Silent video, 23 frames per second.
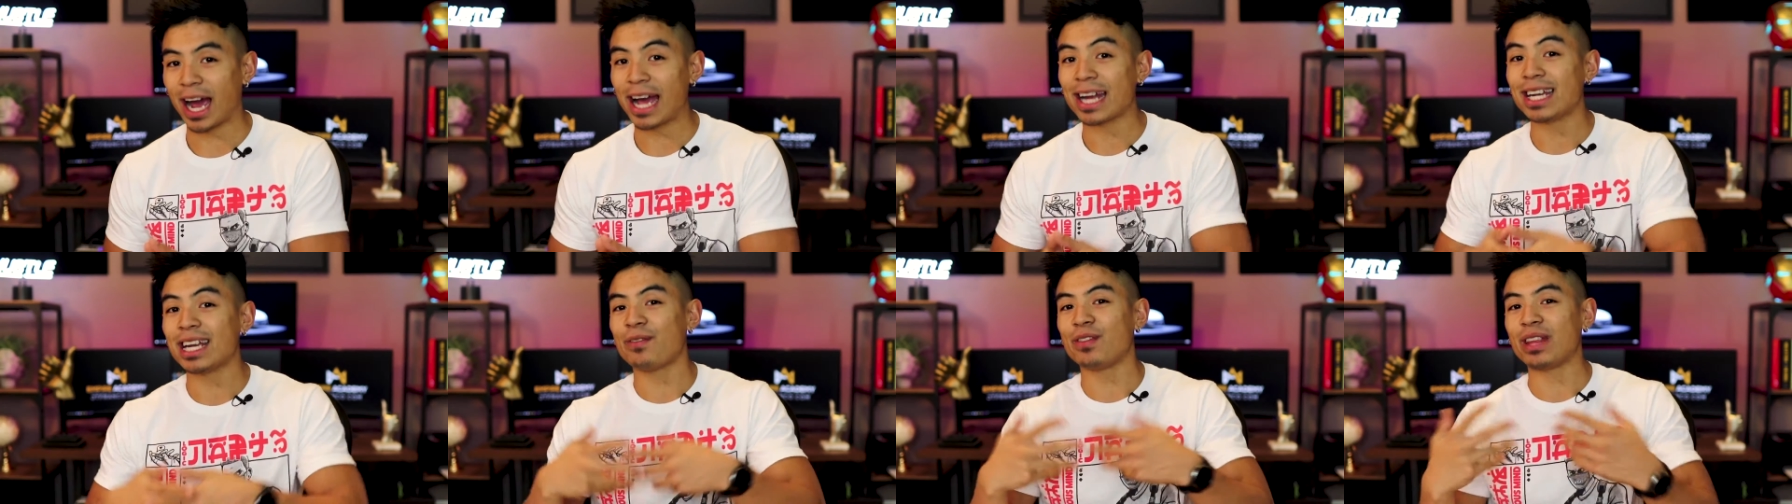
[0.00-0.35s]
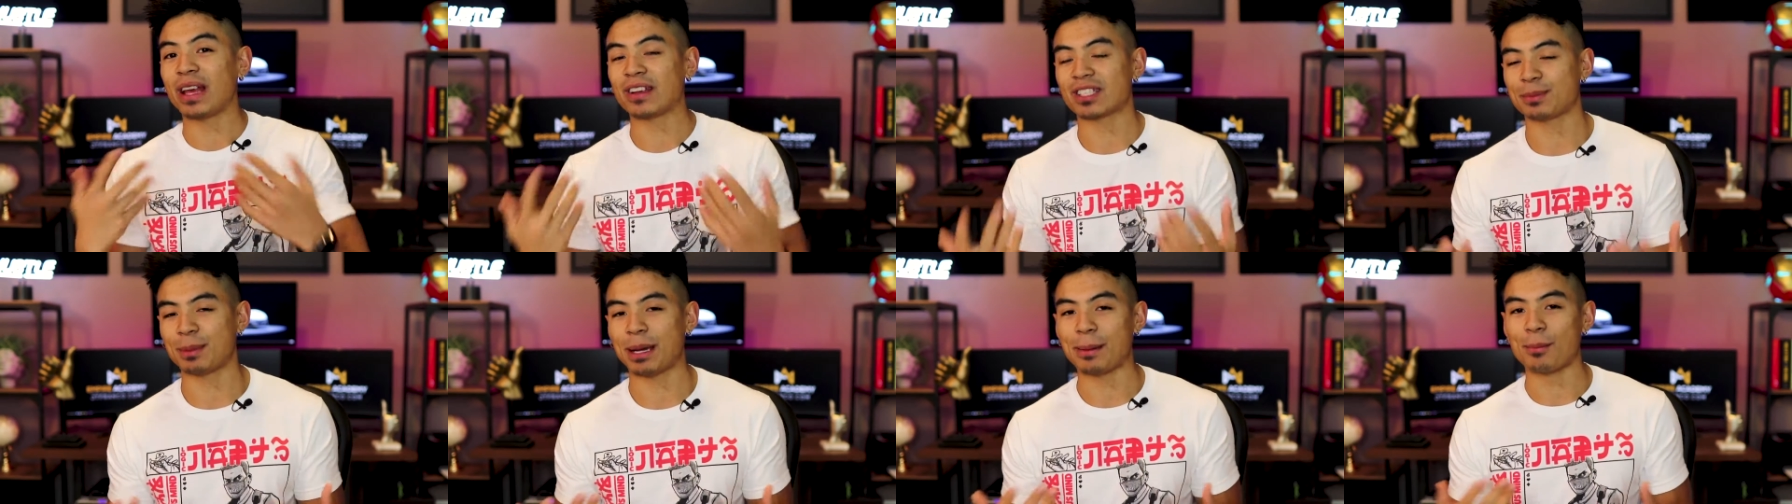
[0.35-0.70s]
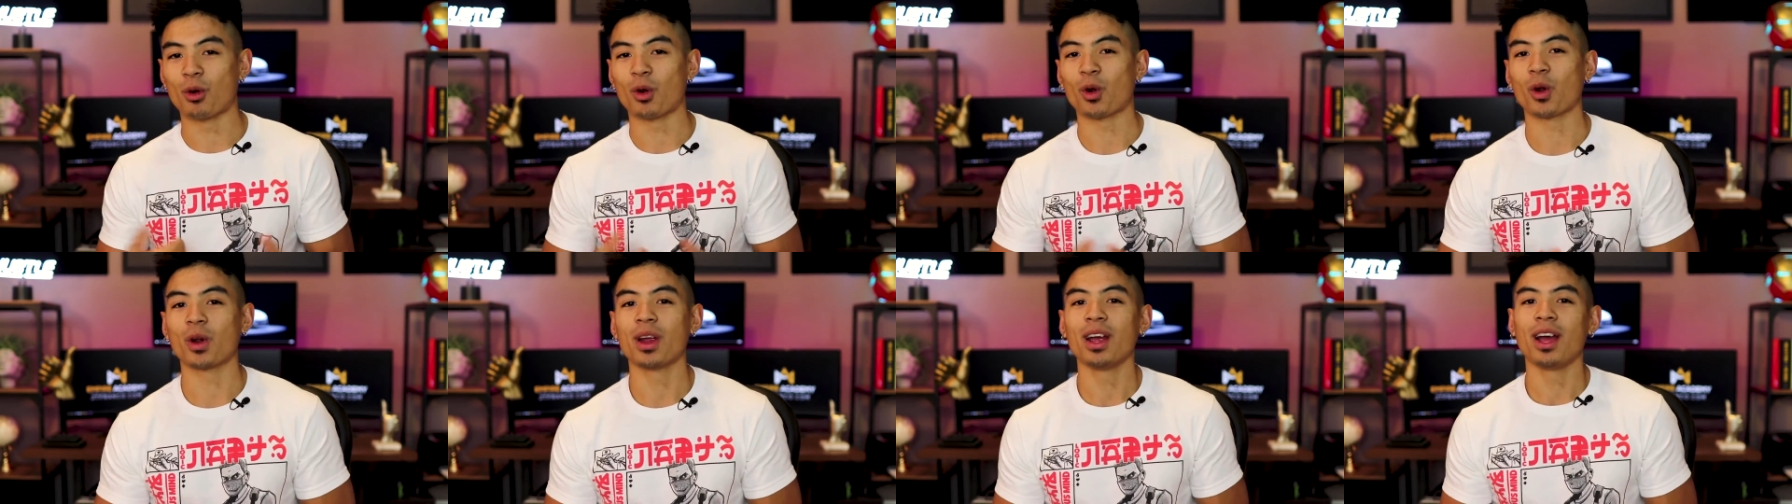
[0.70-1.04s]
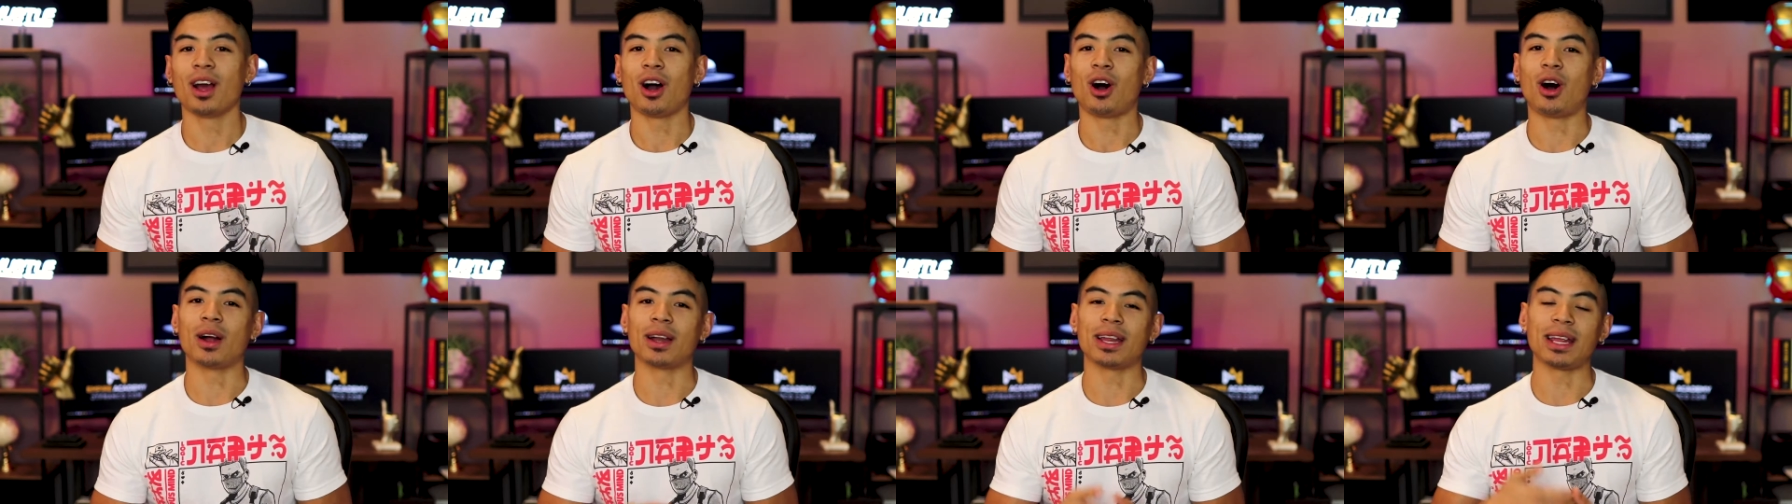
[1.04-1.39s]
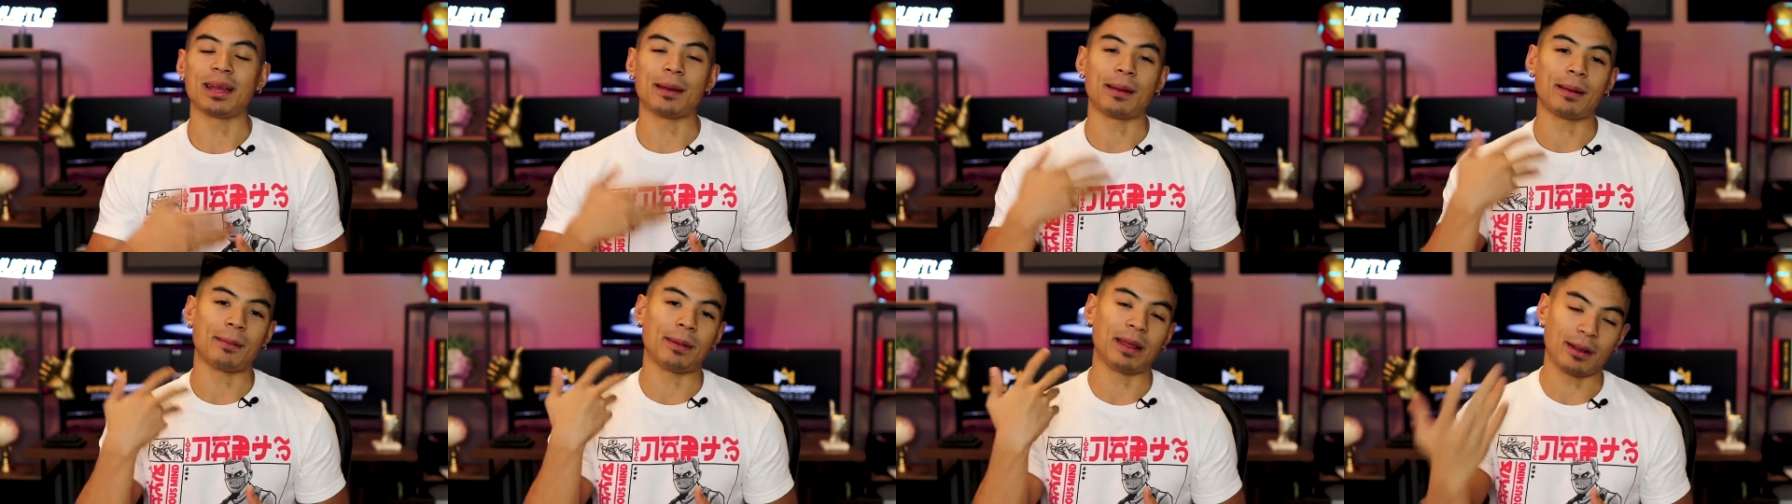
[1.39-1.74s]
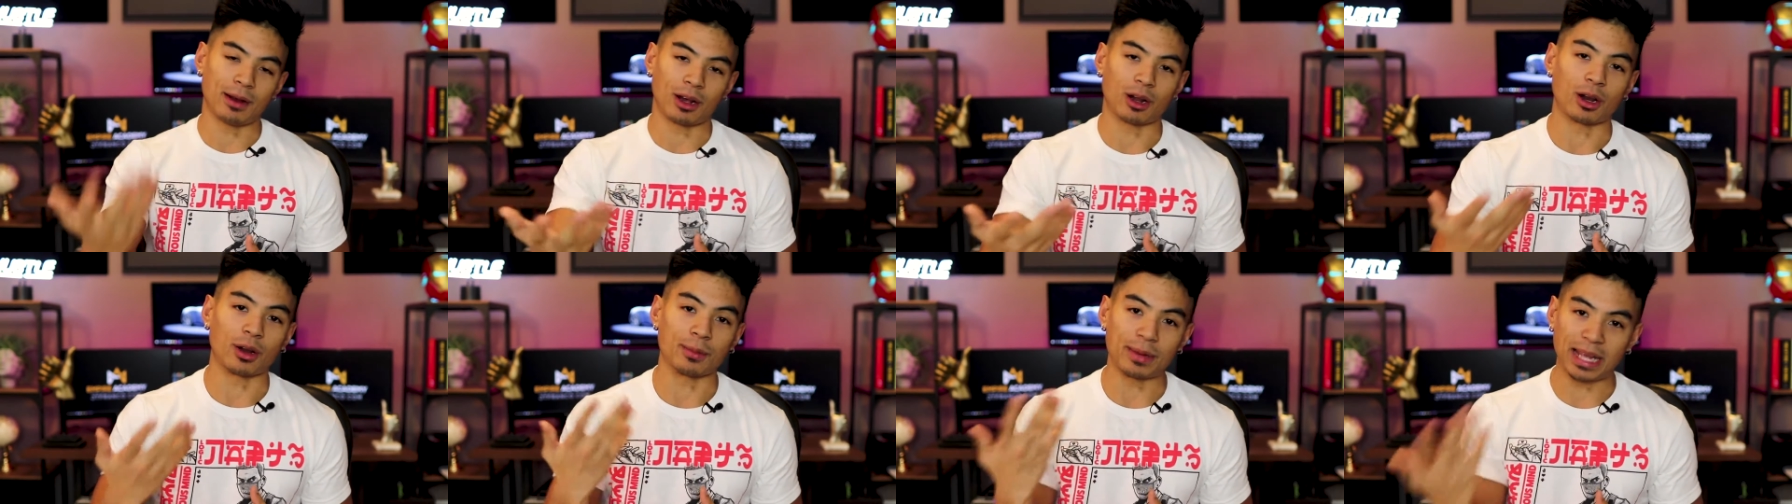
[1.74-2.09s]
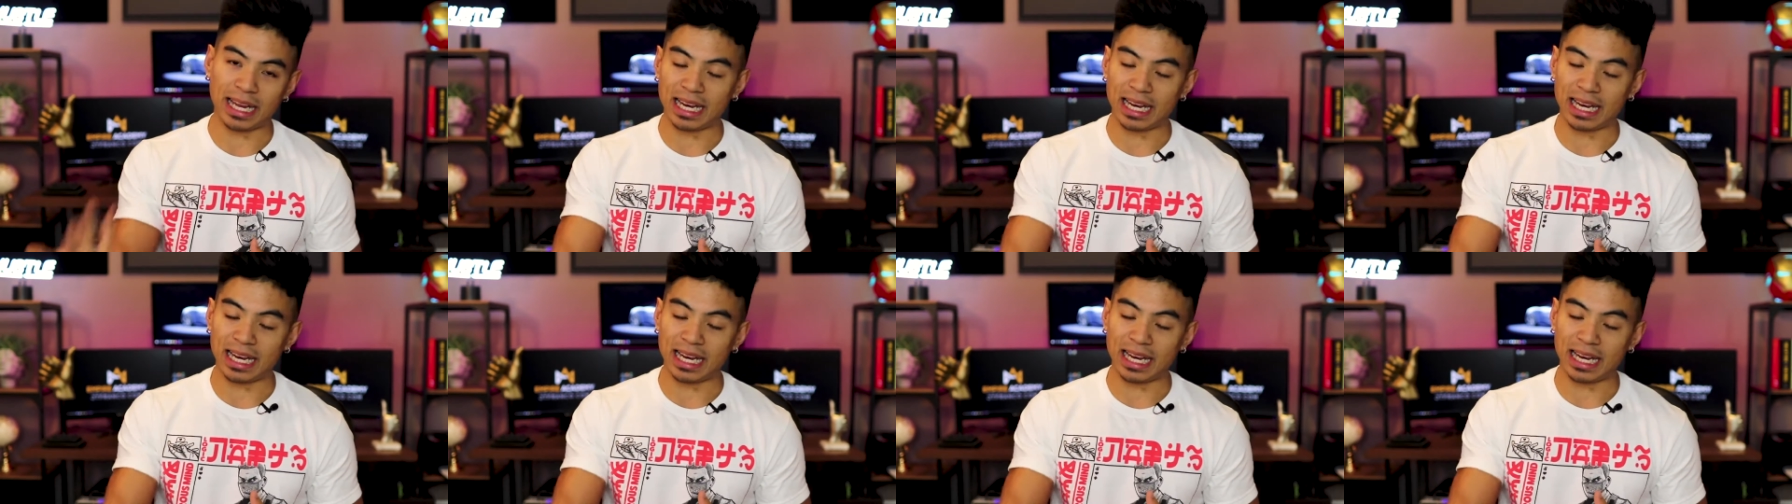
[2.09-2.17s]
I definitely have spent more on on